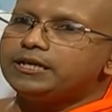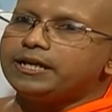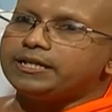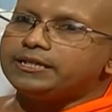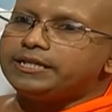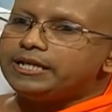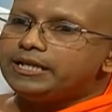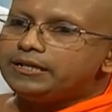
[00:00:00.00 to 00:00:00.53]

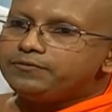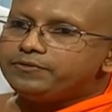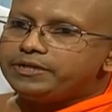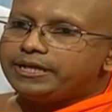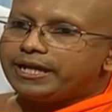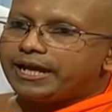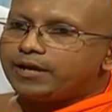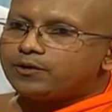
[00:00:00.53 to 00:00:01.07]
And then
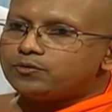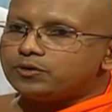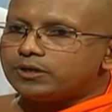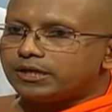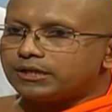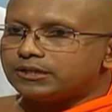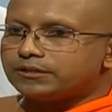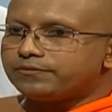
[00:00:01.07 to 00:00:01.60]
we have
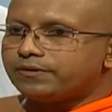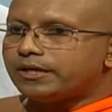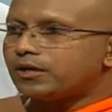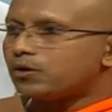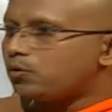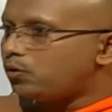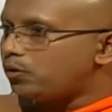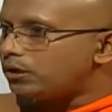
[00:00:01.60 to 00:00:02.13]
another one
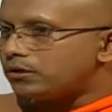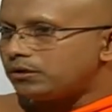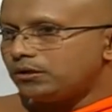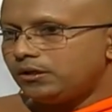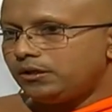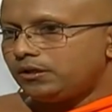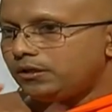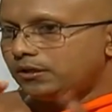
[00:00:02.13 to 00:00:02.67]
called,
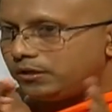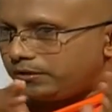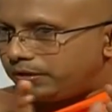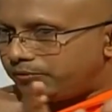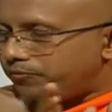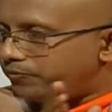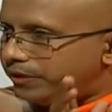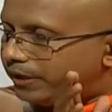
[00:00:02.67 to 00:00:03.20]

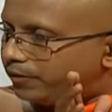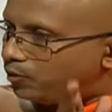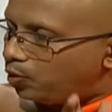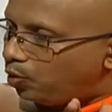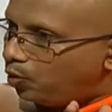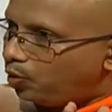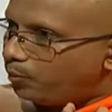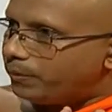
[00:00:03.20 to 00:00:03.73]
we have
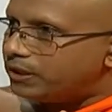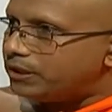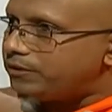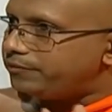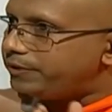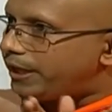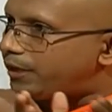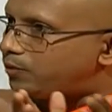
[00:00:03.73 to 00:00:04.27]
Lobha,
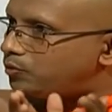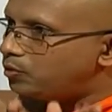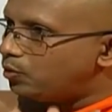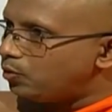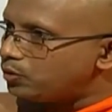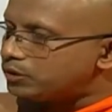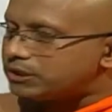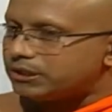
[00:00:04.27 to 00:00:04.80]
we have
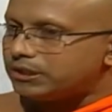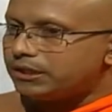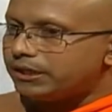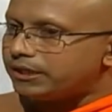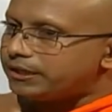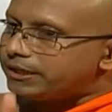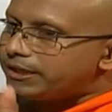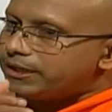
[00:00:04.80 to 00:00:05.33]
Dosa,
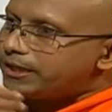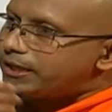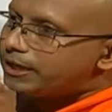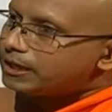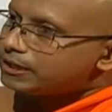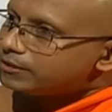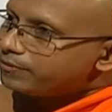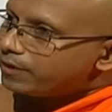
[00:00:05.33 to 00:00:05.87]
then
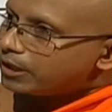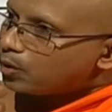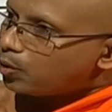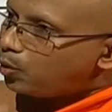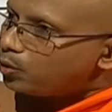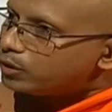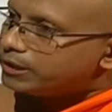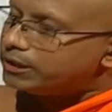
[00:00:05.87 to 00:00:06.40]
another one
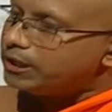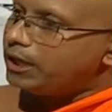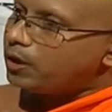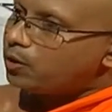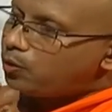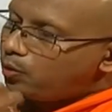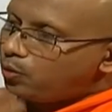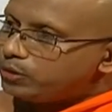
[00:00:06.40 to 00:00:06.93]
Krodha.
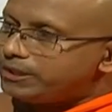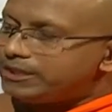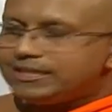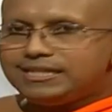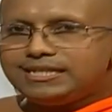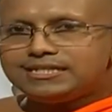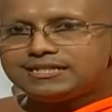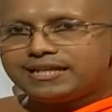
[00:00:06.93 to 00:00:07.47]
Krodha
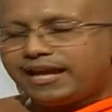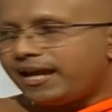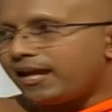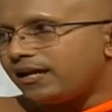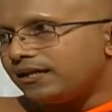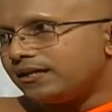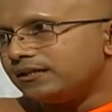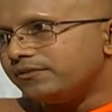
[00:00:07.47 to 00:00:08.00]
is
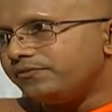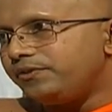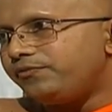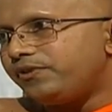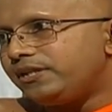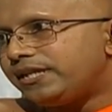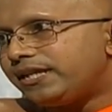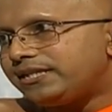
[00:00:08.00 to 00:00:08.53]
anger. We
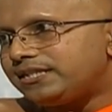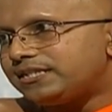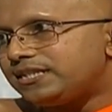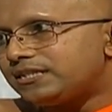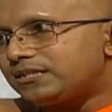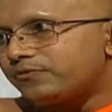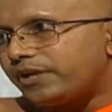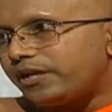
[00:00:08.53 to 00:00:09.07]
feel that this
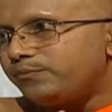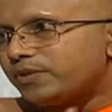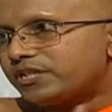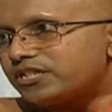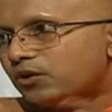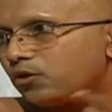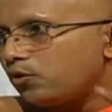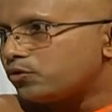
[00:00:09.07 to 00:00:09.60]
is very
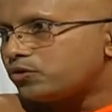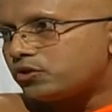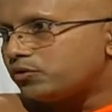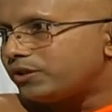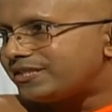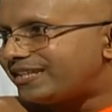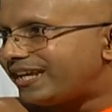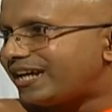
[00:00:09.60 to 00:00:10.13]
much close to
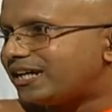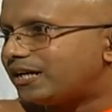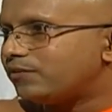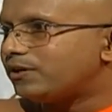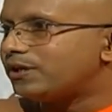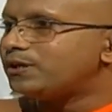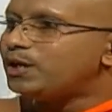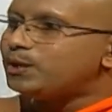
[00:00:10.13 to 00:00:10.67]
the second
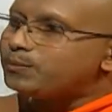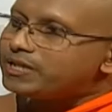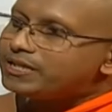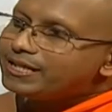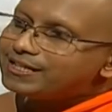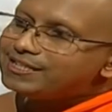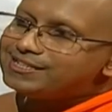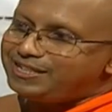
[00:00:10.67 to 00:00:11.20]
one, but
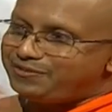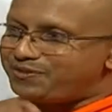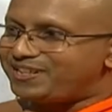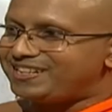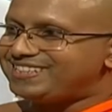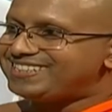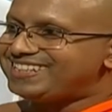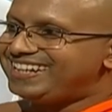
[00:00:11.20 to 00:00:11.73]
there is
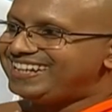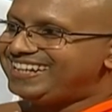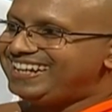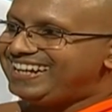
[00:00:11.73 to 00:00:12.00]
difference.